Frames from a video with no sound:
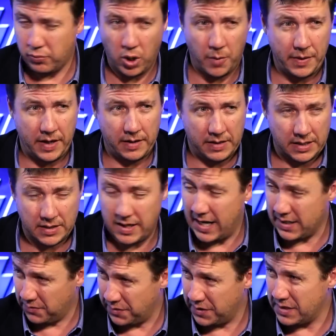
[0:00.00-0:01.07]
proper,
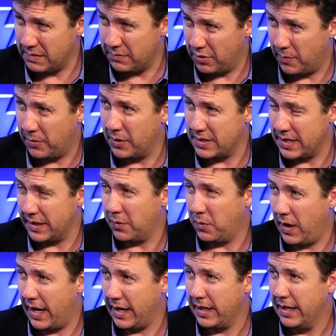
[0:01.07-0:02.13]
international season proper is
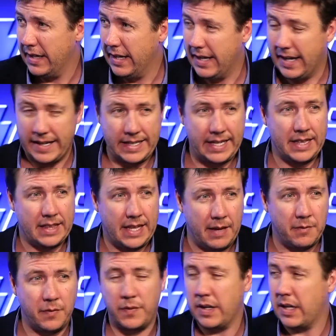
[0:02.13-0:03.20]
underway, and get
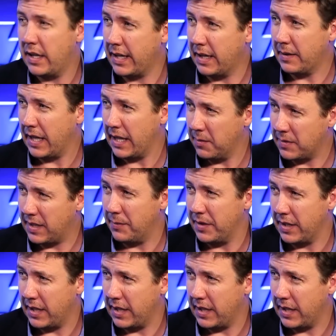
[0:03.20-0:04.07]
that feeling and get them come